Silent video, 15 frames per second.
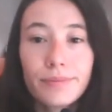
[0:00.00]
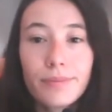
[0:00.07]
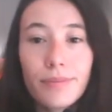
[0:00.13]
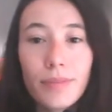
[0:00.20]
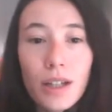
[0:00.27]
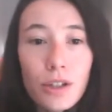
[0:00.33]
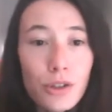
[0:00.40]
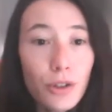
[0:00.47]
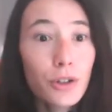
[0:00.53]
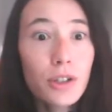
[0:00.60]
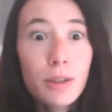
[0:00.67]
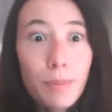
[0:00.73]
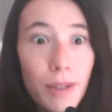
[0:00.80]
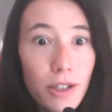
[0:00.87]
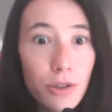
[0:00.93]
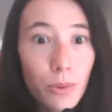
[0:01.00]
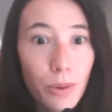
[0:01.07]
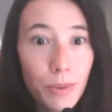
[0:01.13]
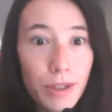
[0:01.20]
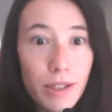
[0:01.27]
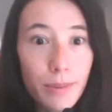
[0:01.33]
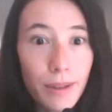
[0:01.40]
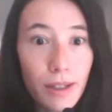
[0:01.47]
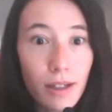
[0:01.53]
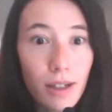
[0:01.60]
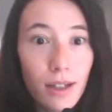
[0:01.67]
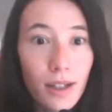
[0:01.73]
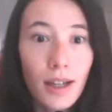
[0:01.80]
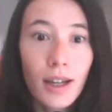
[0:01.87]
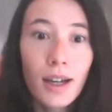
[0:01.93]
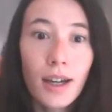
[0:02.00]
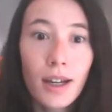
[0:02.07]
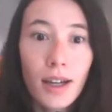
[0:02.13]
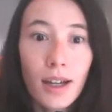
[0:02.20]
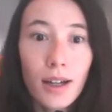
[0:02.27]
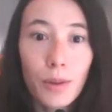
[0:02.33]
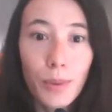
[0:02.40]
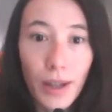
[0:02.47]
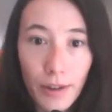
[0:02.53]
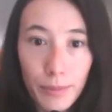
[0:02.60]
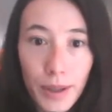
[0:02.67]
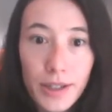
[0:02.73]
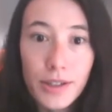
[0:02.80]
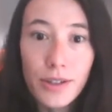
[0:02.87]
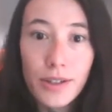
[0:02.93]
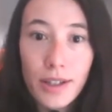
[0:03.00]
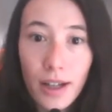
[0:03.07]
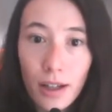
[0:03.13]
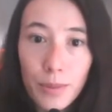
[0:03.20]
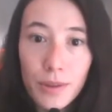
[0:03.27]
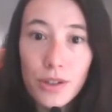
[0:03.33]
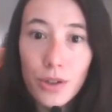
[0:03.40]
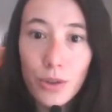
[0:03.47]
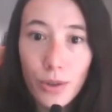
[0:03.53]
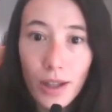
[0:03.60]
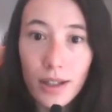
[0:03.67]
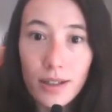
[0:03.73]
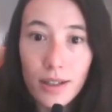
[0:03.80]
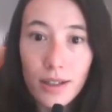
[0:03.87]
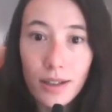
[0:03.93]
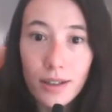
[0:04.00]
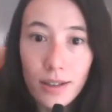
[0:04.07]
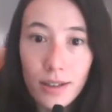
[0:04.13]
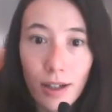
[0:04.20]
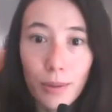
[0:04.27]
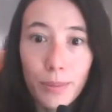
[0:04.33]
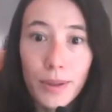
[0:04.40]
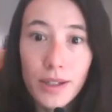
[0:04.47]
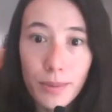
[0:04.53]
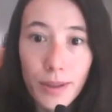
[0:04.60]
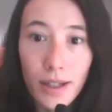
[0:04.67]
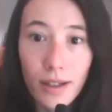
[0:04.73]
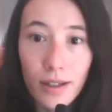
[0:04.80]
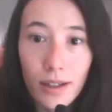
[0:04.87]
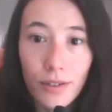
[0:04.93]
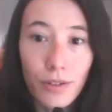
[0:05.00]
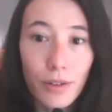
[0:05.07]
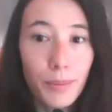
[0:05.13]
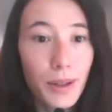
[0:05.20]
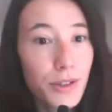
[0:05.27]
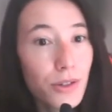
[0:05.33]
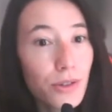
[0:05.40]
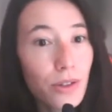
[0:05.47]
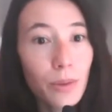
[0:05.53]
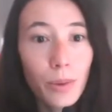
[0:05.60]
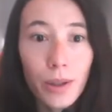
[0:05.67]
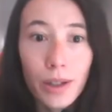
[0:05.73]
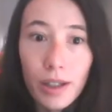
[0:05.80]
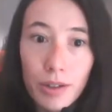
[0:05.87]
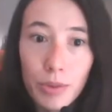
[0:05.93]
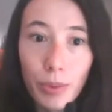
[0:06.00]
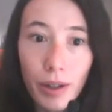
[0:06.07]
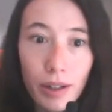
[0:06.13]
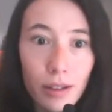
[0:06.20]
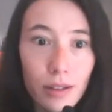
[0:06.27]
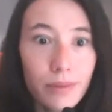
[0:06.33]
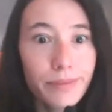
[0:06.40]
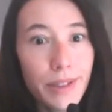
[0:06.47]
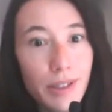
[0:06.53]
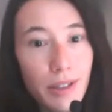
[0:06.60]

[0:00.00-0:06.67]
Slurred speech when we speak. We have muscles that help us do that, to help us speak. If our muscles aren't working as well, it's going